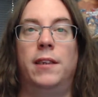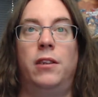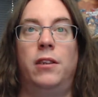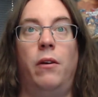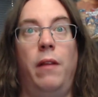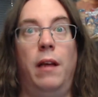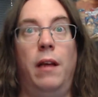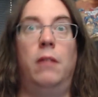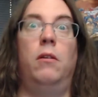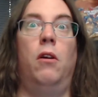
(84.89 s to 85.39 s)
They're
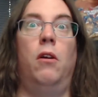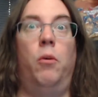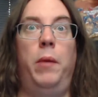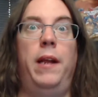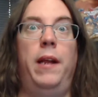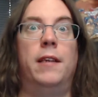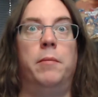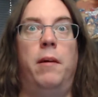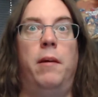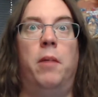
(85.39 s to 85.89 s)
like, we
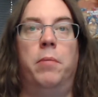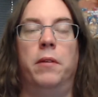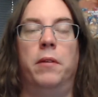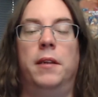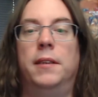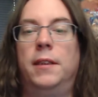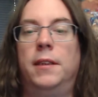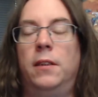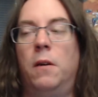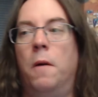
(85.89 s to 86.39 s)
need some help with
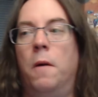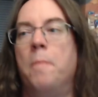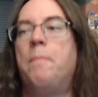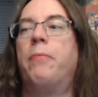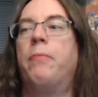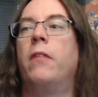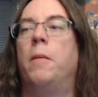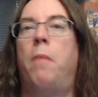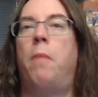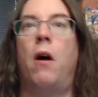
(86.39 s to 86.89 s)
this. So
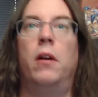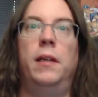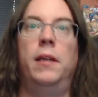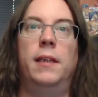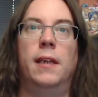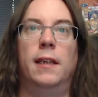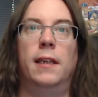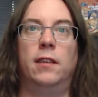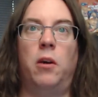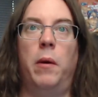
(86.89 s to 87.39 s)
the party
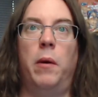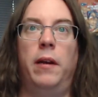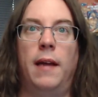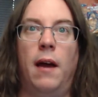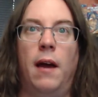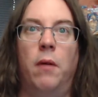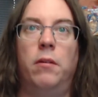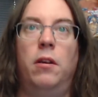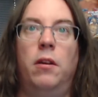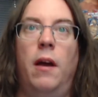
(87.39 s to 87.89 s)
is going
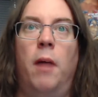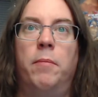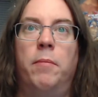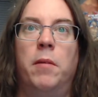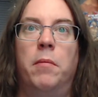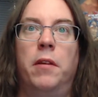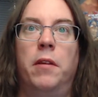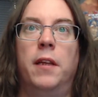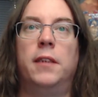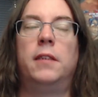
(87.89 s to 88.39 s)
down to help them
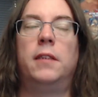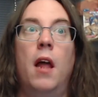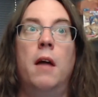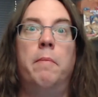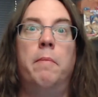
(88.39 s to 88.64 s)
with this.